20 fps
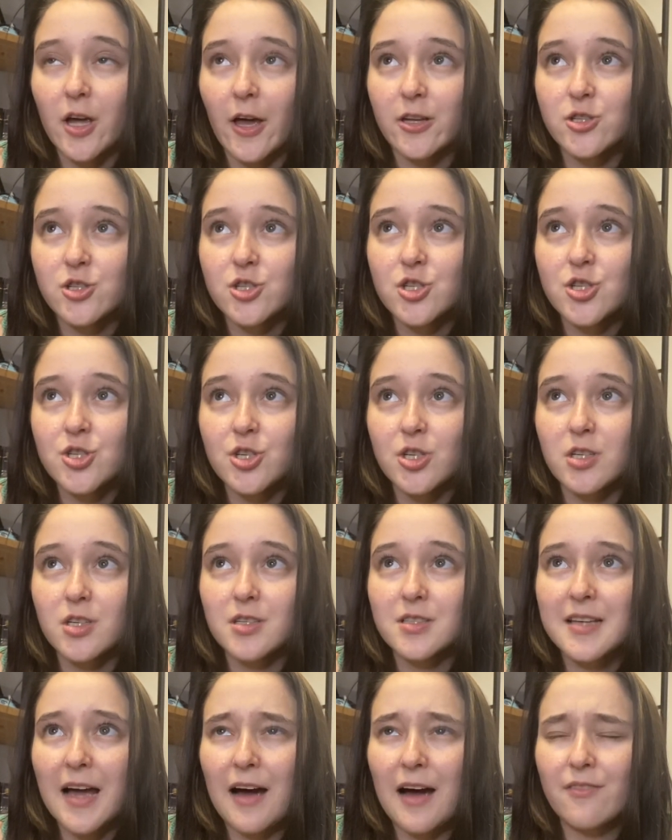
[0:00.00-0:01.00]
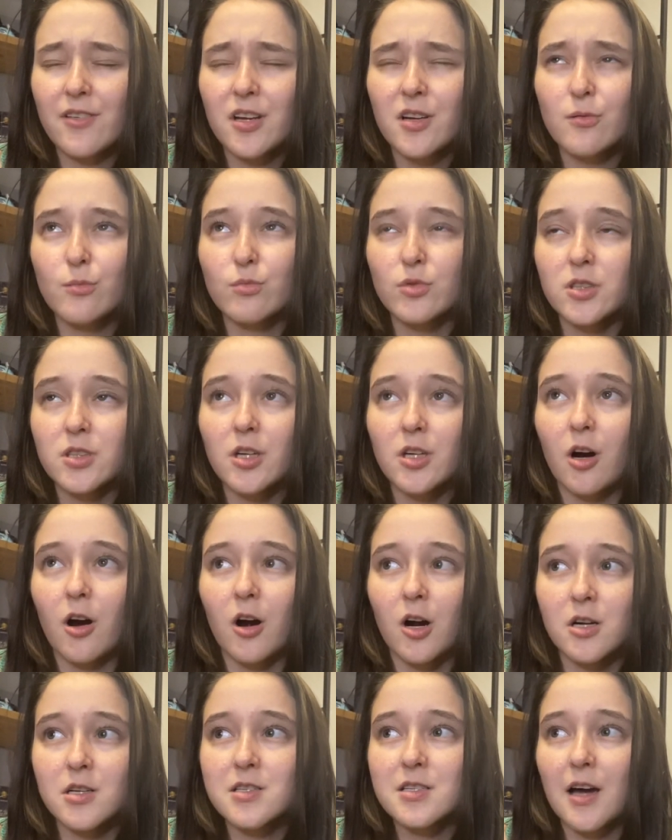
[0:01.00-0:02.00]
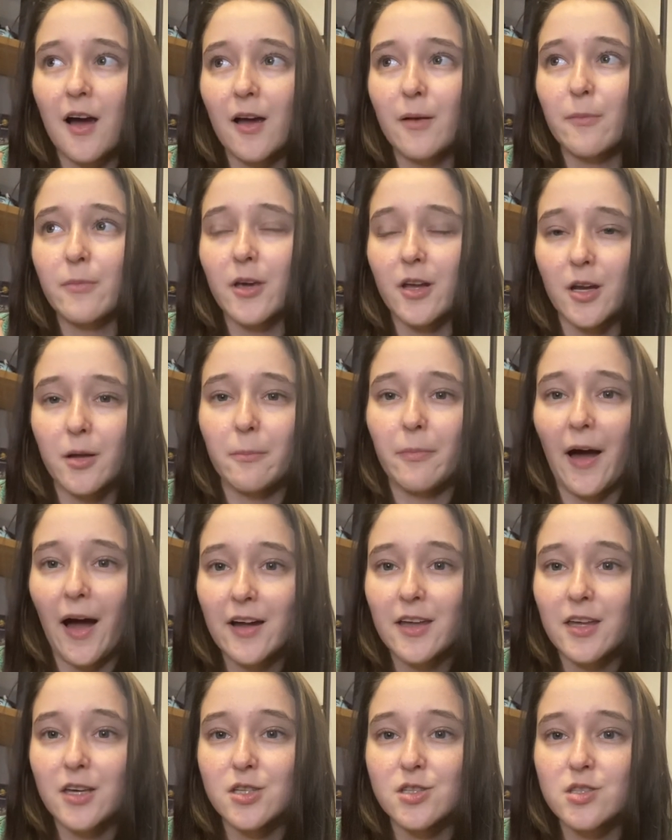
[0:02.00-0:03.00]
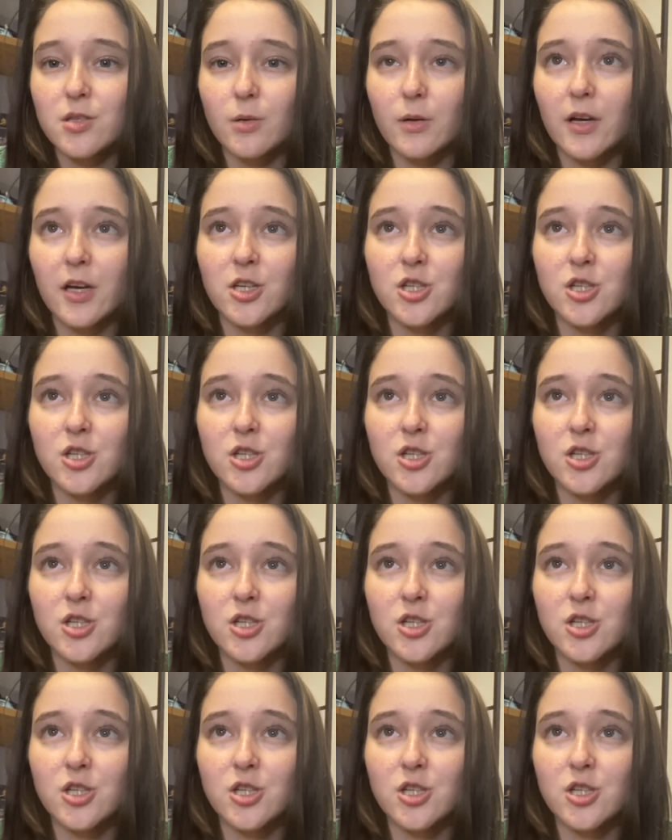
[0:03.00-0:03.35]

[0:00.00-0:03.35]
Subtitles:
and she is having a really hard time getting back into it,